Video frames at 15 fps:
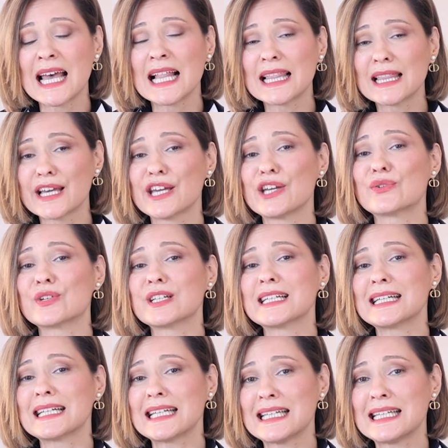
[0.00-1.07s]
layering
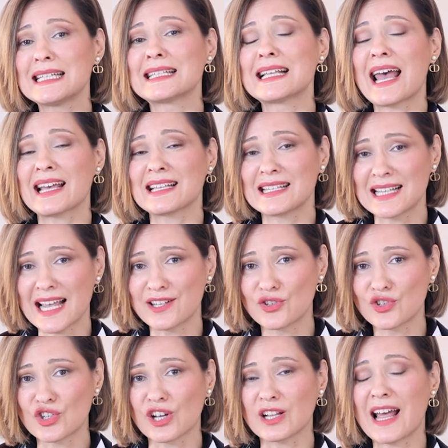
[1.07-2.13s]
is
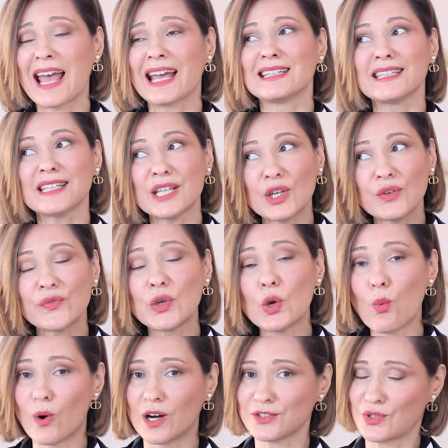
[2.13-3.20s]
essential. And if you
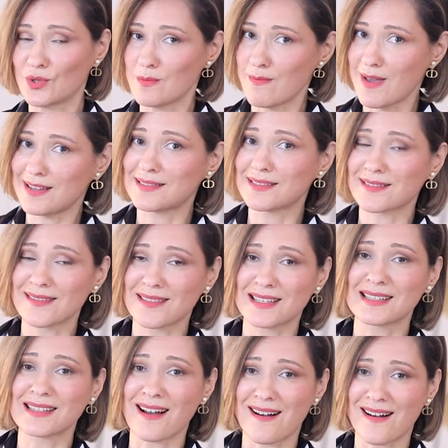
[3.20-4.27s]
want to master
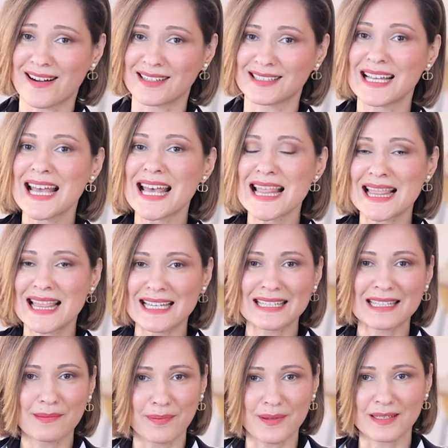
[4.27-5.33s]
this art,
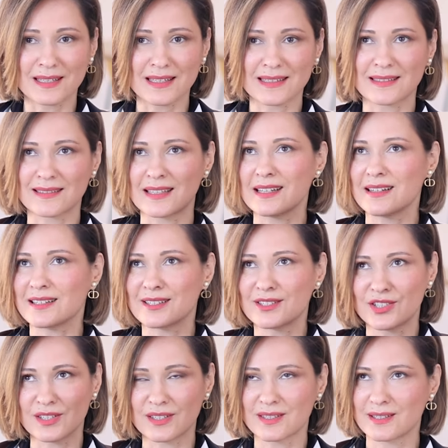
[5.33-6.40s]
these pieces, they are
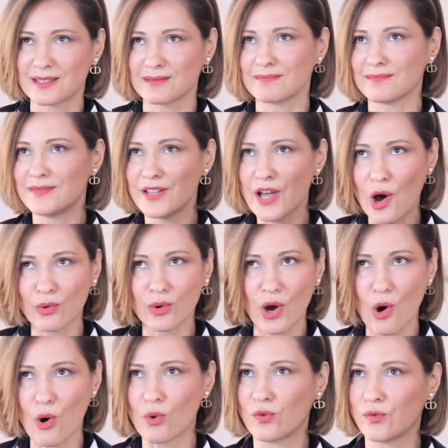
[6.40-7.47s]
just
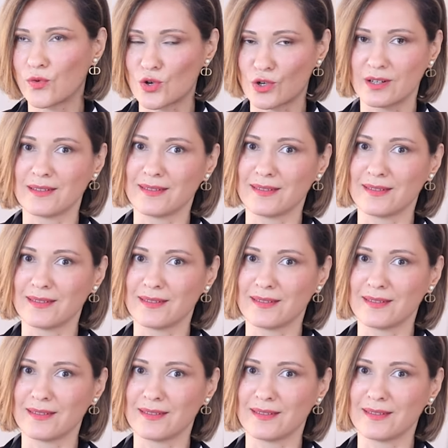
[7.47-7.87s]
no-go for